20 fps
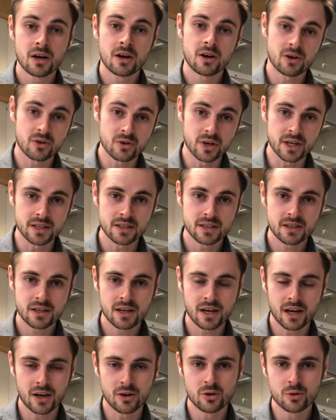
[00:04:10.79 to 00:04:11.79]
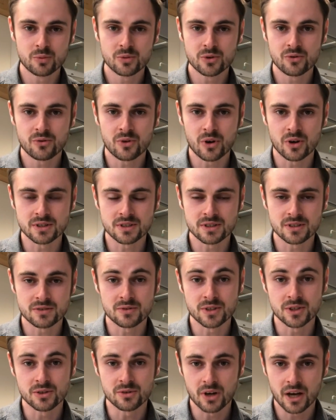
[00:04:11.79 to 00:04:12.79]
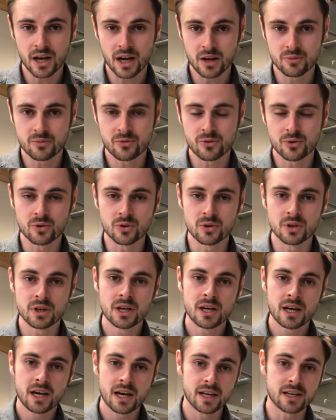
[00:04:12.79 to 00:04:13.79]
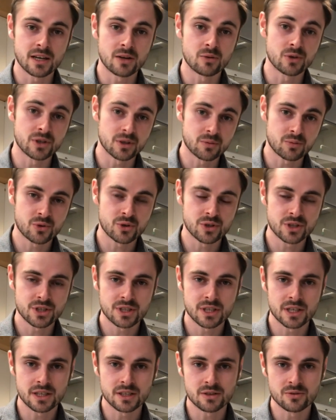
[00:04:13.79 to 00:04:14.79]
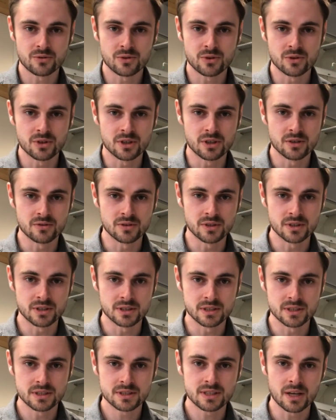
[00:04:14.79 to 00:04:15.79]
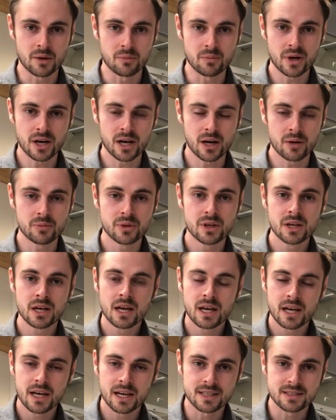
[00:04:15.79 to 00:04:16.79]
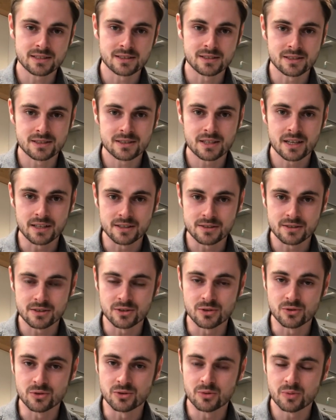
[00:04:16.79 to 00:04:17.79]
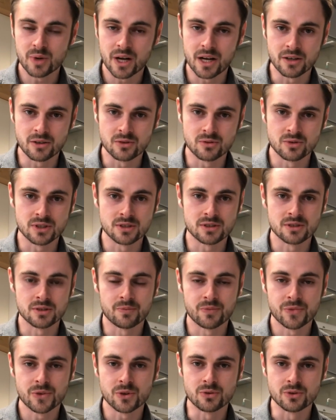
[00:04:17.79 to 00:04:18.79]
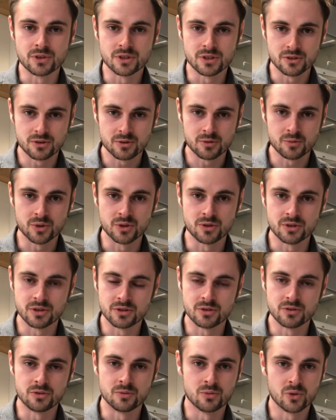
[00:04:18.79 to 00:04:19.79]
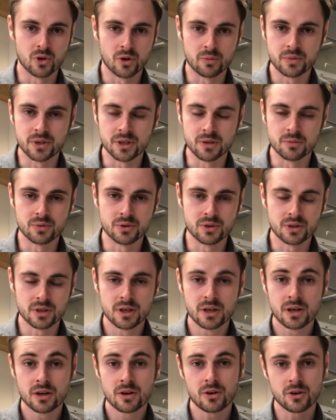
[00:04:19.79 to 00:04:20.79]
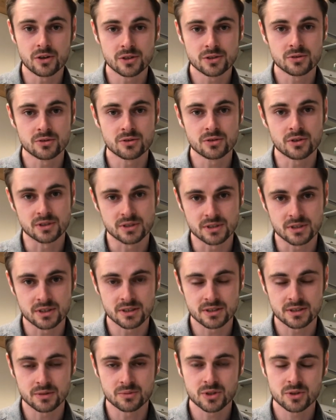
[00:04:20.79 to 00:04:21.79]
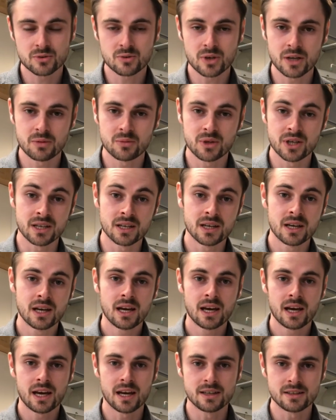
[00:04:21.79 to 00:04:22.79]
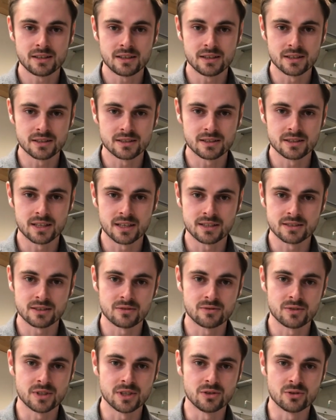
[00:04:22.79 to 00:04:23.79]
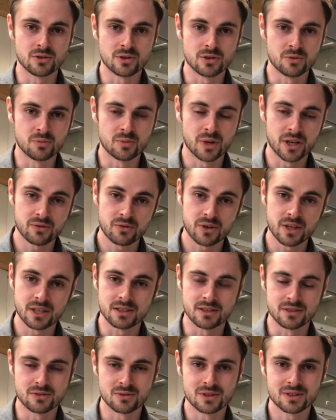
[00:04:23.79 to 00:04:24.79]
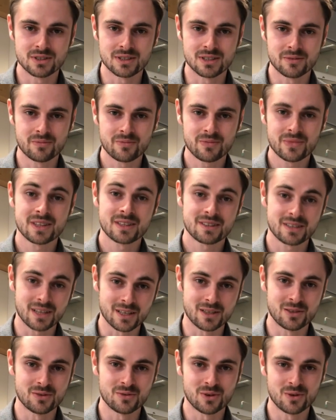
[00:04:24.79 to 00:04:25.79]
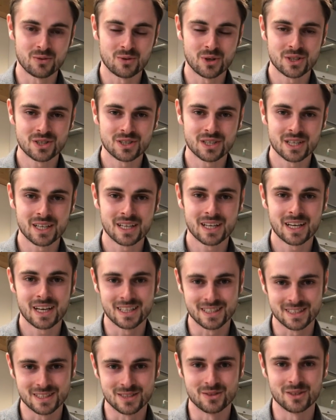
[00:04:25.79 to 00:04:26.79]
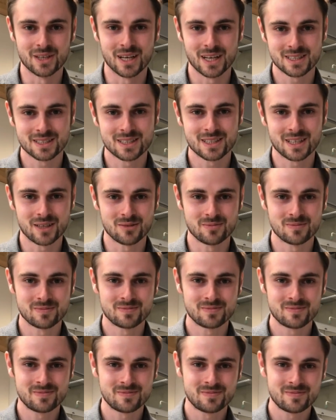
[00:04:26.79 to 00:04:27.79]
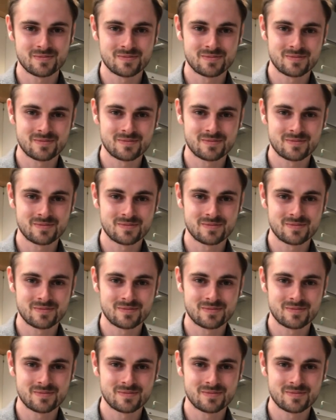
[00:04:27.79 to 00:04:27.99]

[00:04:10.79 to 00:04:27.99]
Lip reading: Alright, I hope you found this video helpful, and I would appreciate if you give it a thumb up, as this tells the YouTube algorithm to distribute it to more people. Also consider subscribing, and here's another video you might find interesting. Thank you for watching, and see you next time.